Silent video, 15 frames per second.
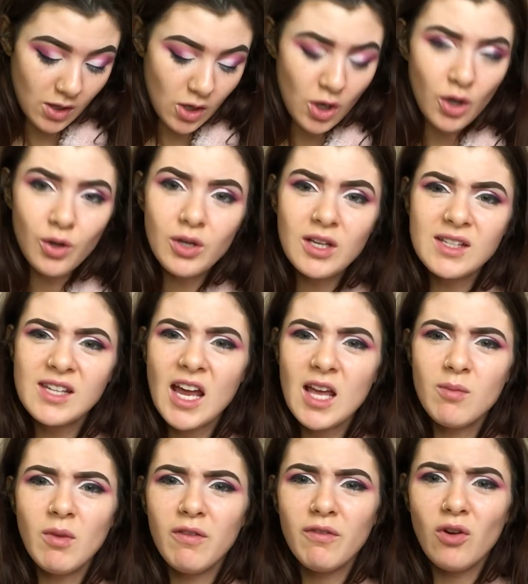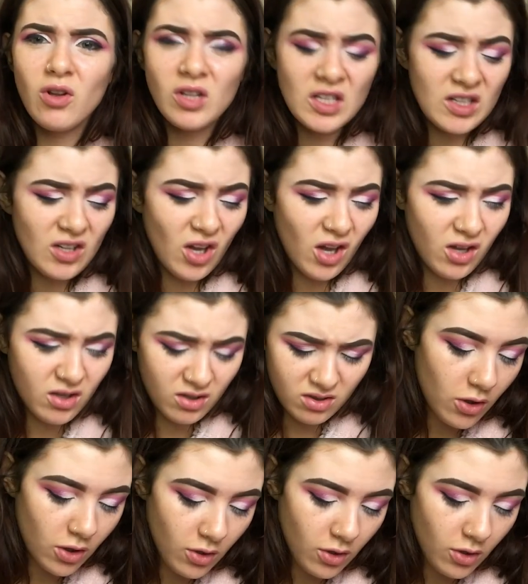Who do you take me for, Lydia? Another